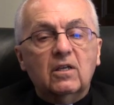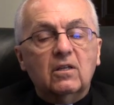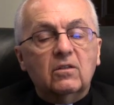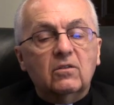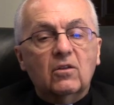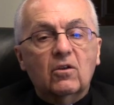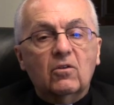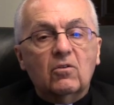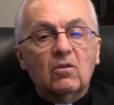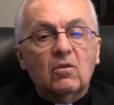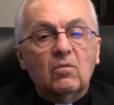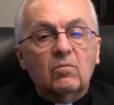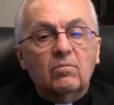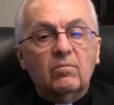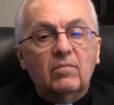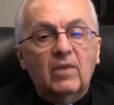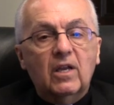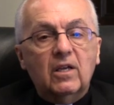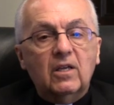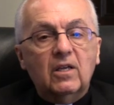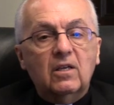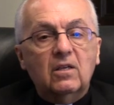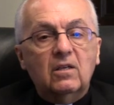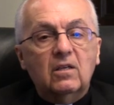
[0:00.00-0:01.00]
and there are
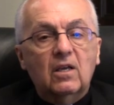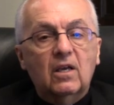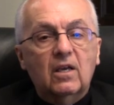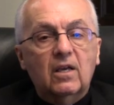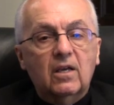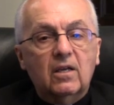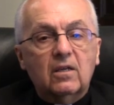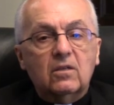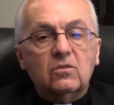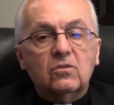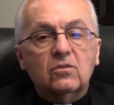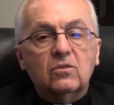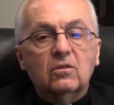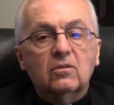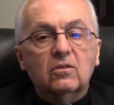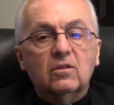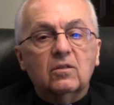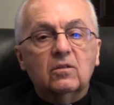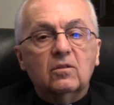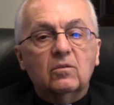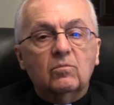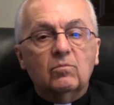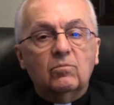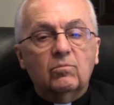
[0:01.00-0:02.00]
many
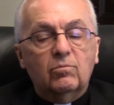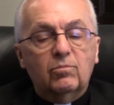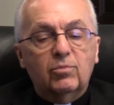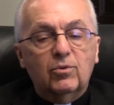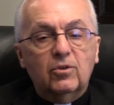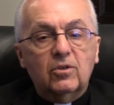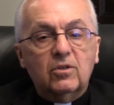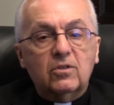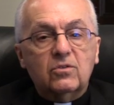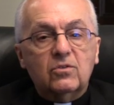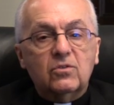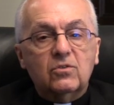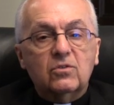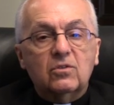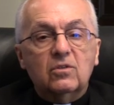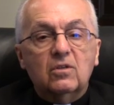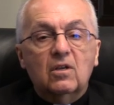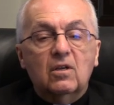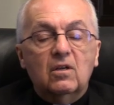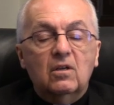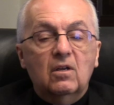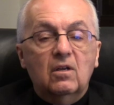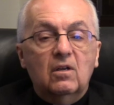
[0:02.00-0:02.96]
excellent books,